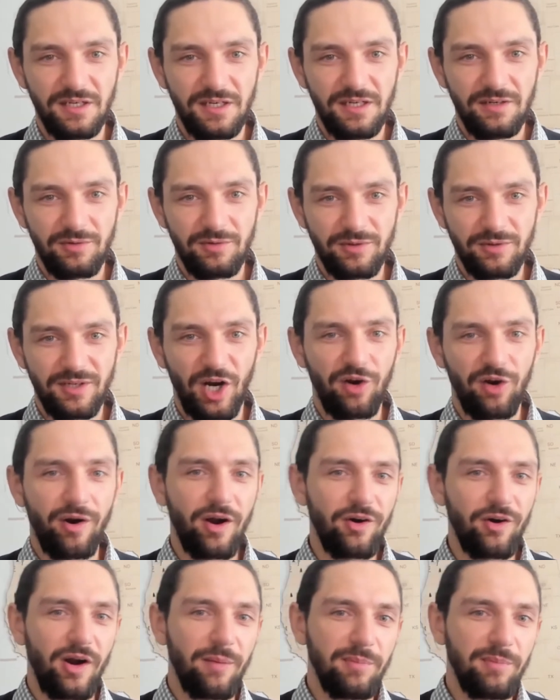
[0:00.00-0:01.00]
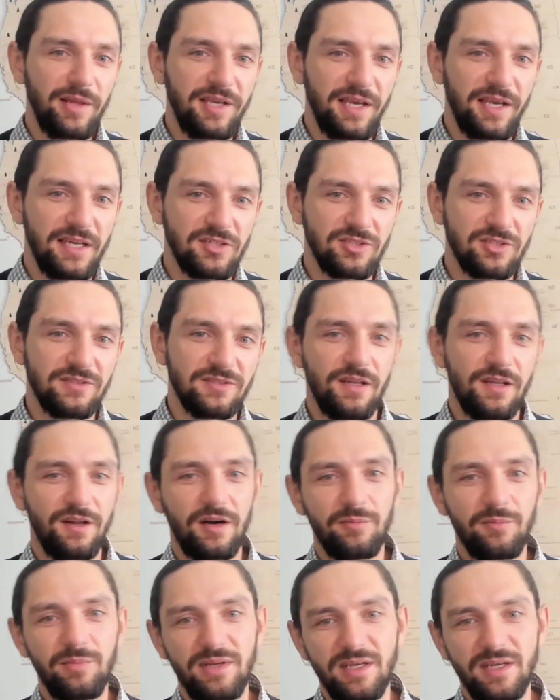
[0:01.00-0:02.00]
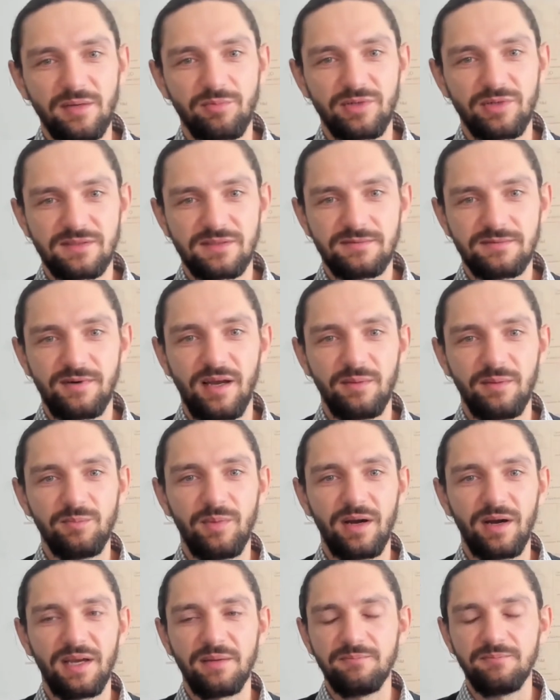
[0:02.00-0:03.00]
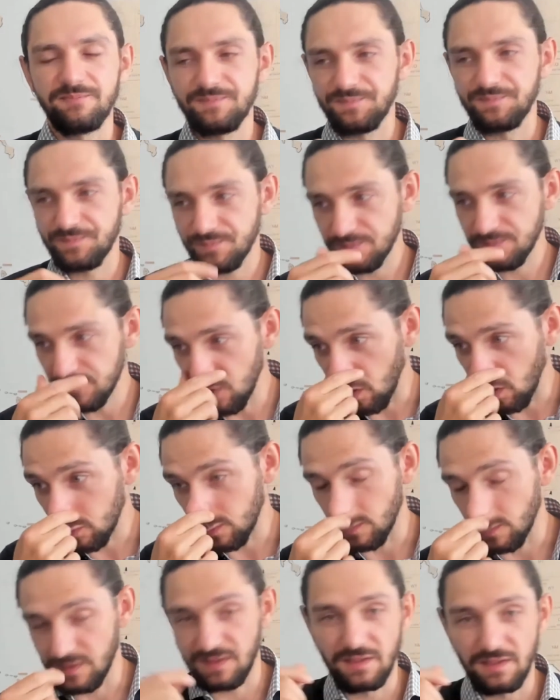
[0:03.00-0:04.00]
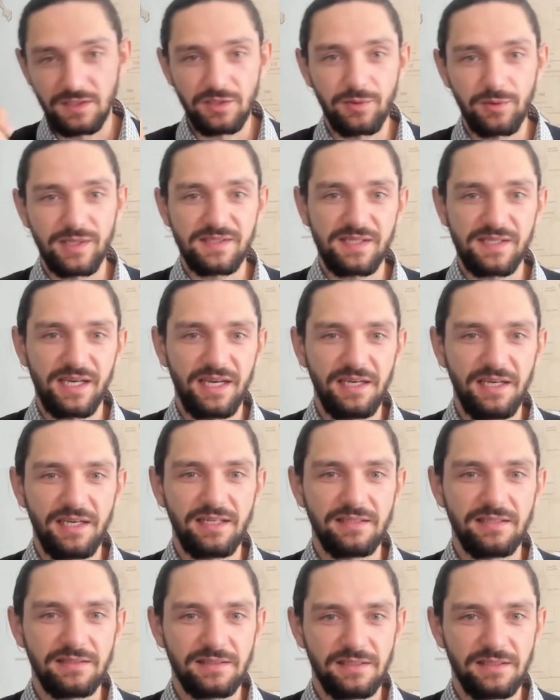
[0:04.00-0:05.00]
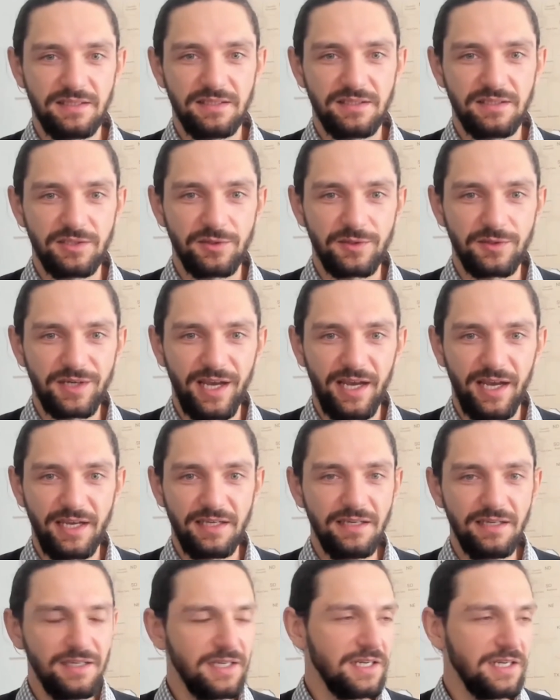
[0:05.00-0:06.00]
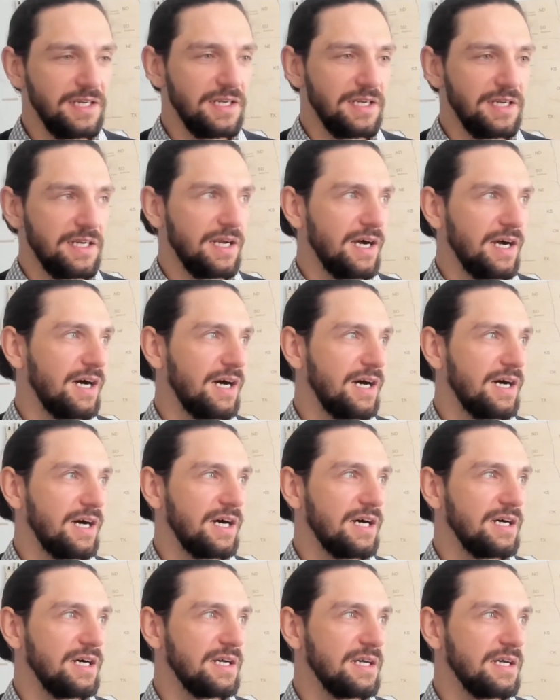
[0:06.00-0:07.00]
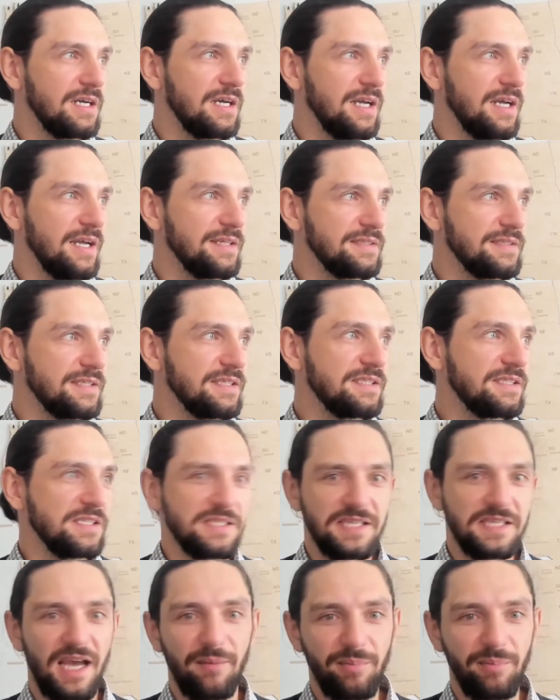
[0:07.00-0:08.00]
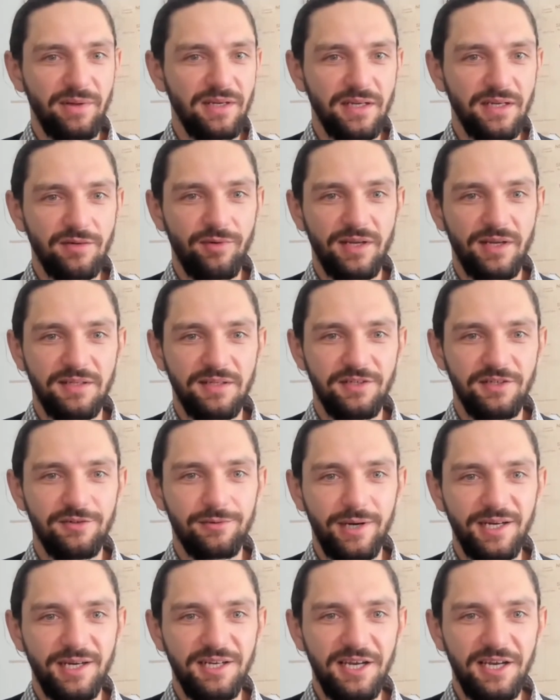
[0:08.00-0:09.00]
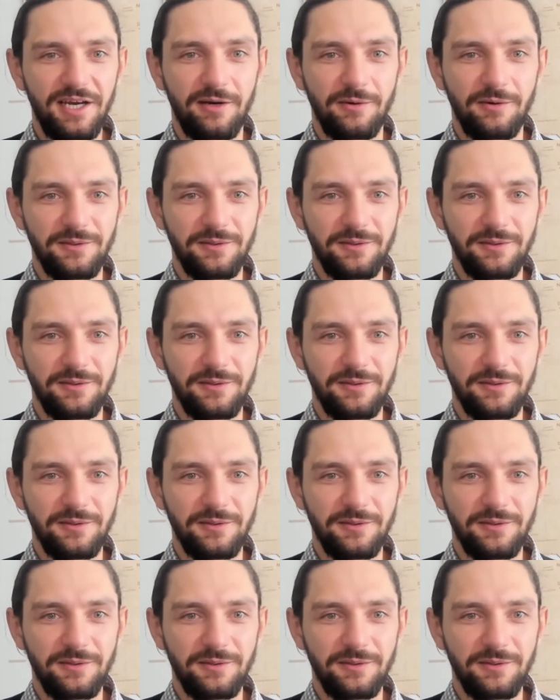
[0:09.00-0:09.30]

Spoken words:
There are applications that are being prescribed by doctors in the USA and in the UK. And this is happening right here, right now.